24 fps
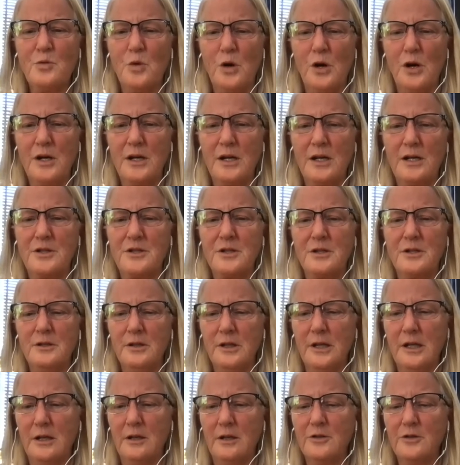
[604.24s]
where it gets a
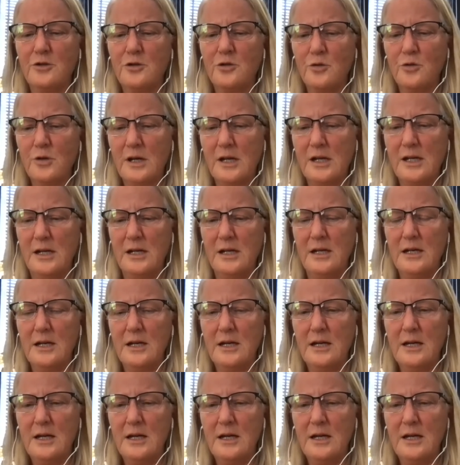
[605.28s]
little tricky.